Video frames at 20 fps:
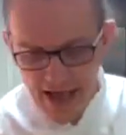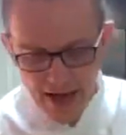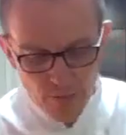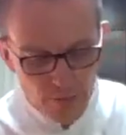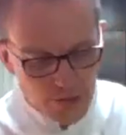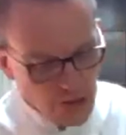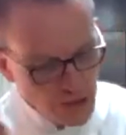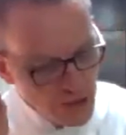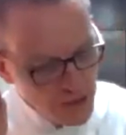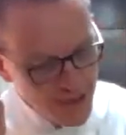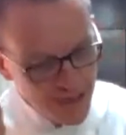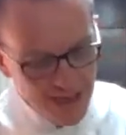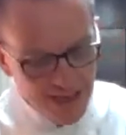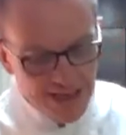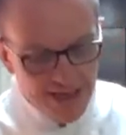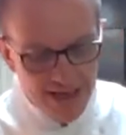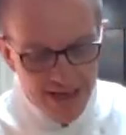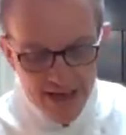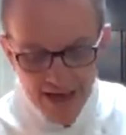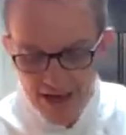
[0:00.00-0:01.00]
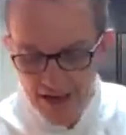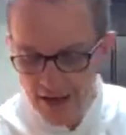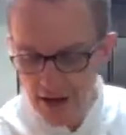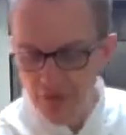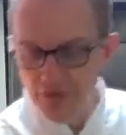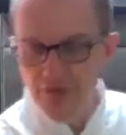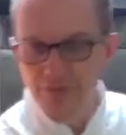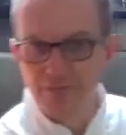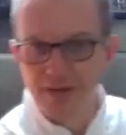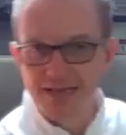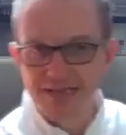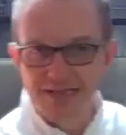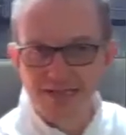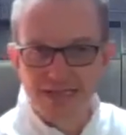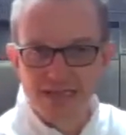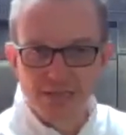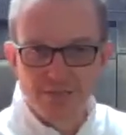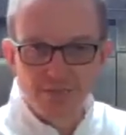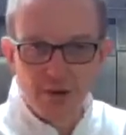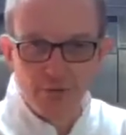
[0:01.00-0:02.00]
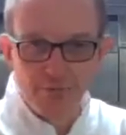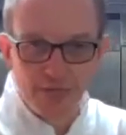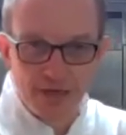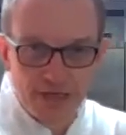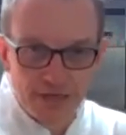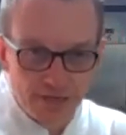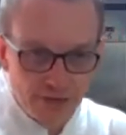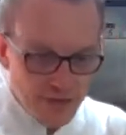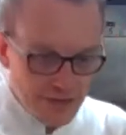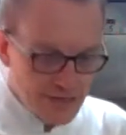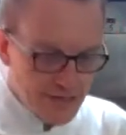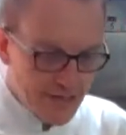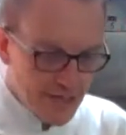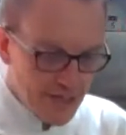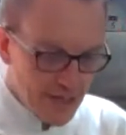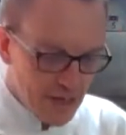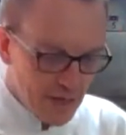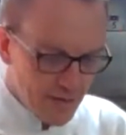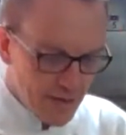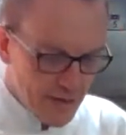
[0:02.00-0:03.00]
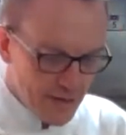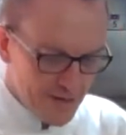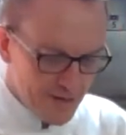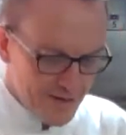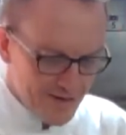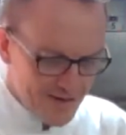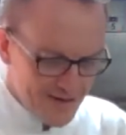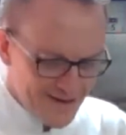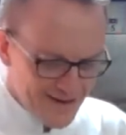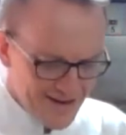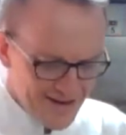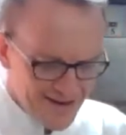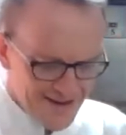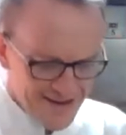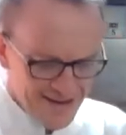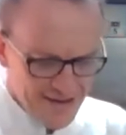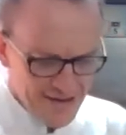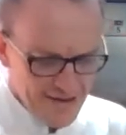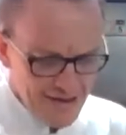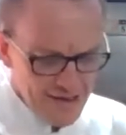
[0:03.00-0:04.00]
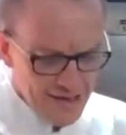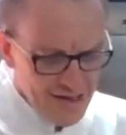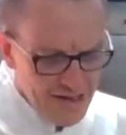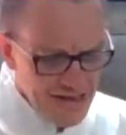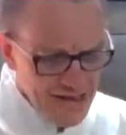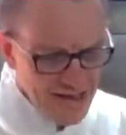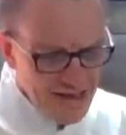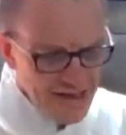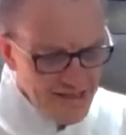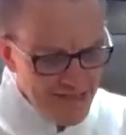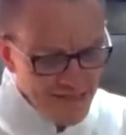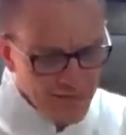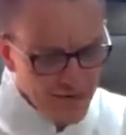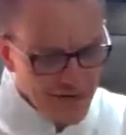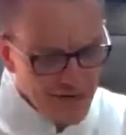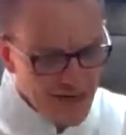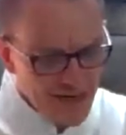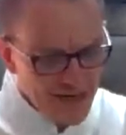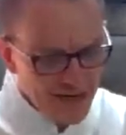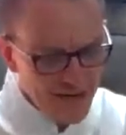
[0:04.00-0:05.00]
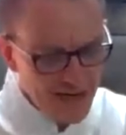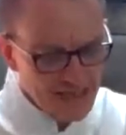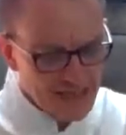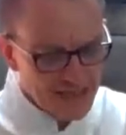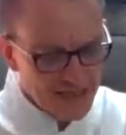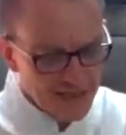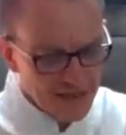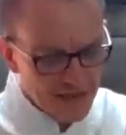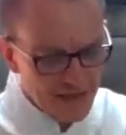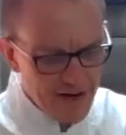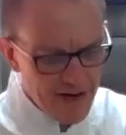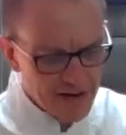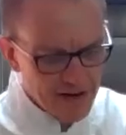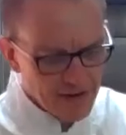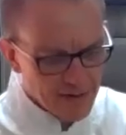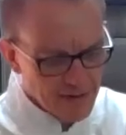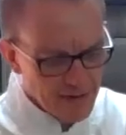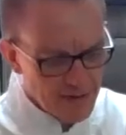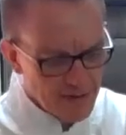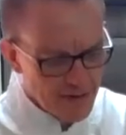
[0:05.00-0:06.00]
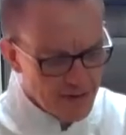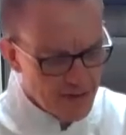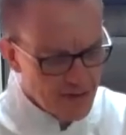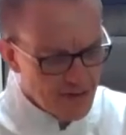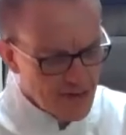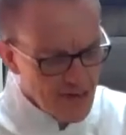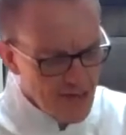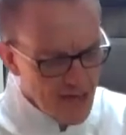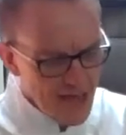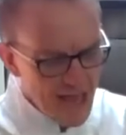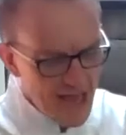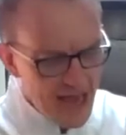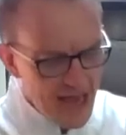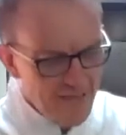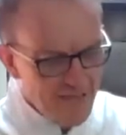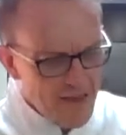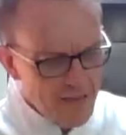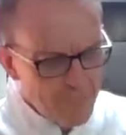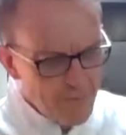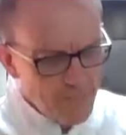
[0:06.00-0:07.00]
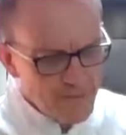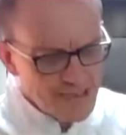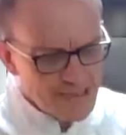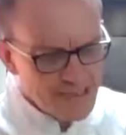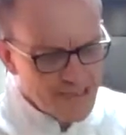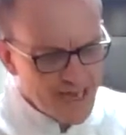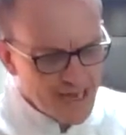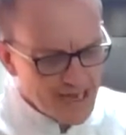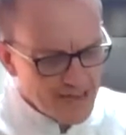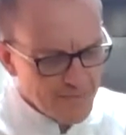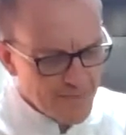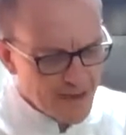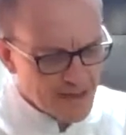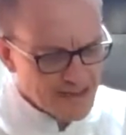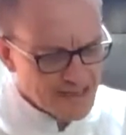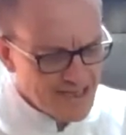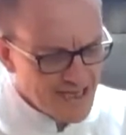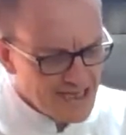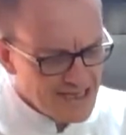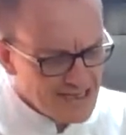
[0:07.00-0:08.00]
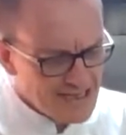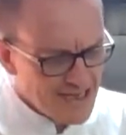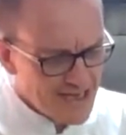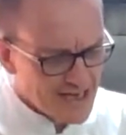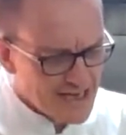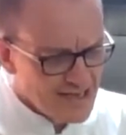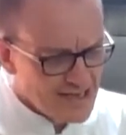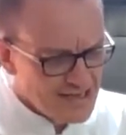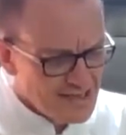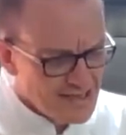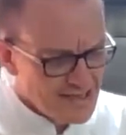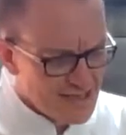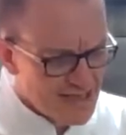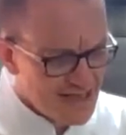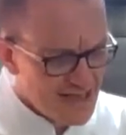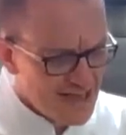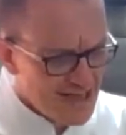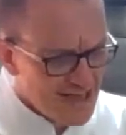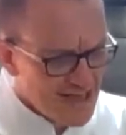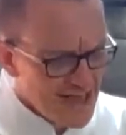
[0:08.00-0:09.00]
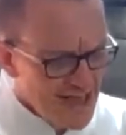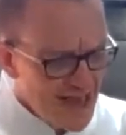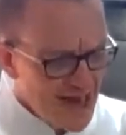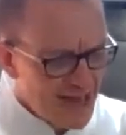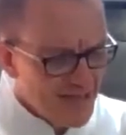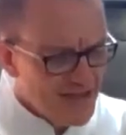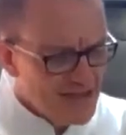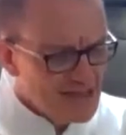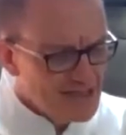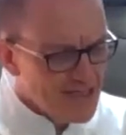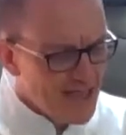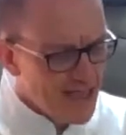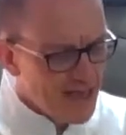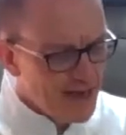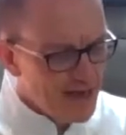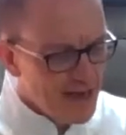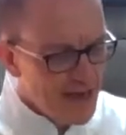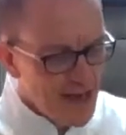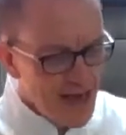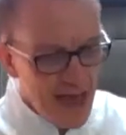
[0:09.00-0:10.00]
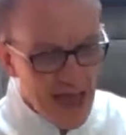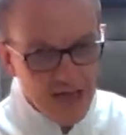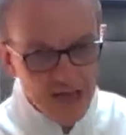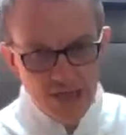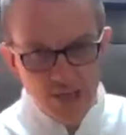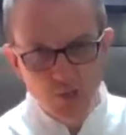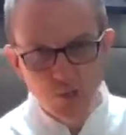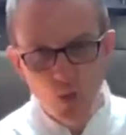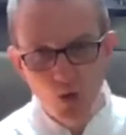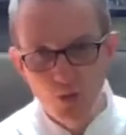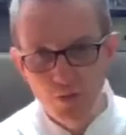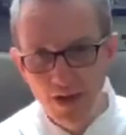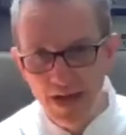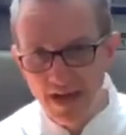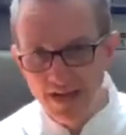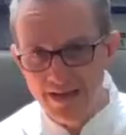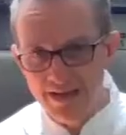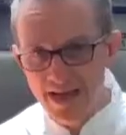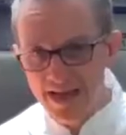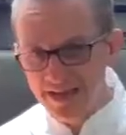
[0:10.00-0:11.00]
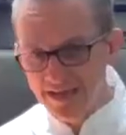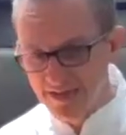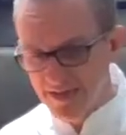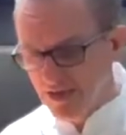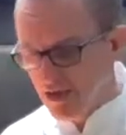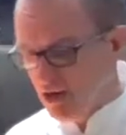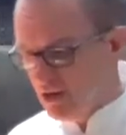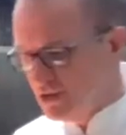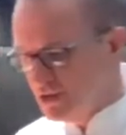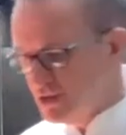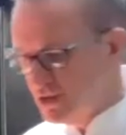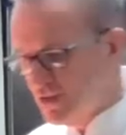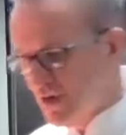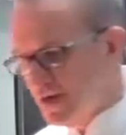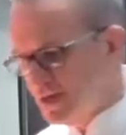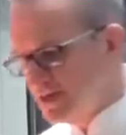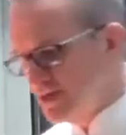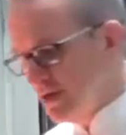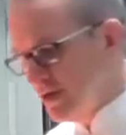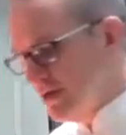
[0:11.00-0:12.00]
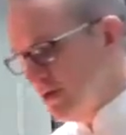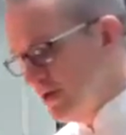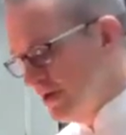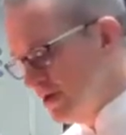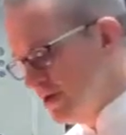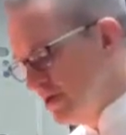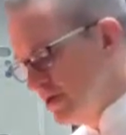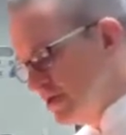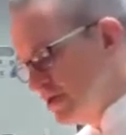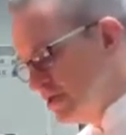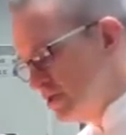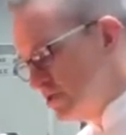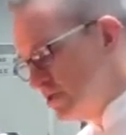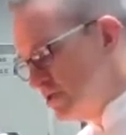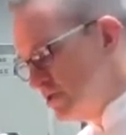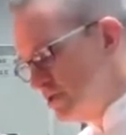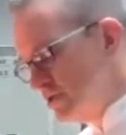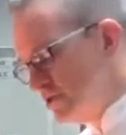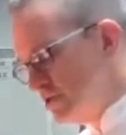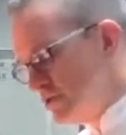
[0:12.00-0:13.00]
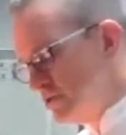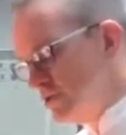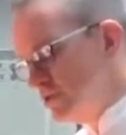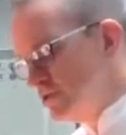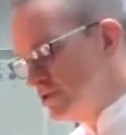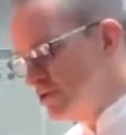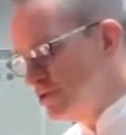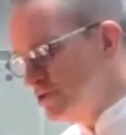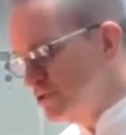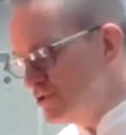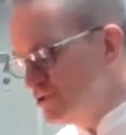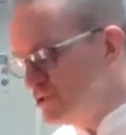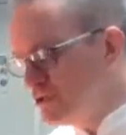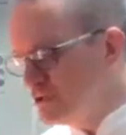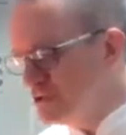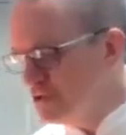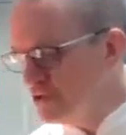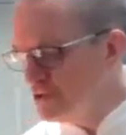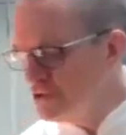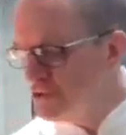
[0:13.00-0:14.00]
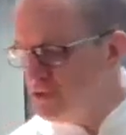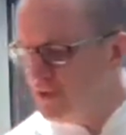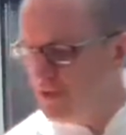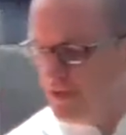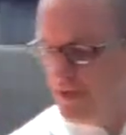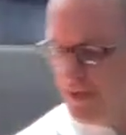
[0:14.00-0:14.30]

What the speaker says: And what you're going to hear are the mustard seeds popping as soon as they go in. They've got kind of a nice little crackle, and they probably take about 10 seconds, and they're done. And just warm like that, they go straight on to